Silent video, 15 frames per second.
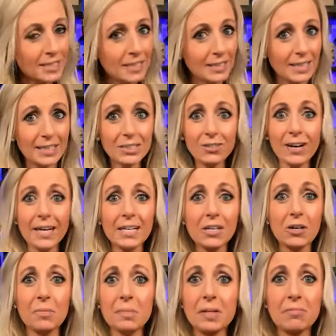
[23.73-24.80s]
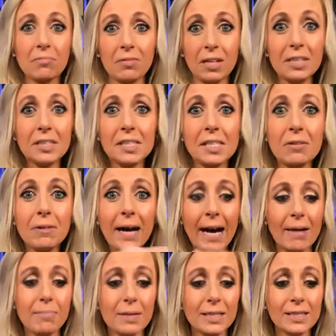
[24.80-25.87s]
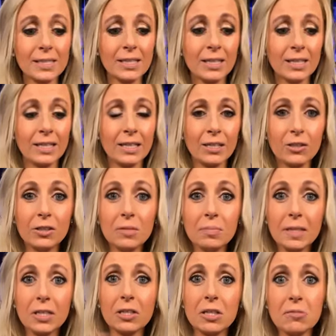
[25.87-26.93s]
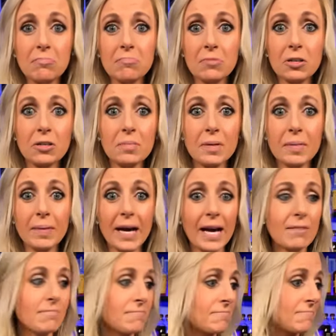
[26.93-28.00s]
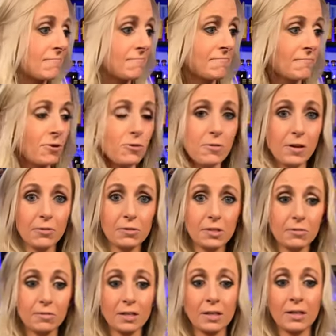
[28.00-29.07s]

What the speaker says: Let's crack it open. Let's see what happens. Could be good, could be bad. Who knows?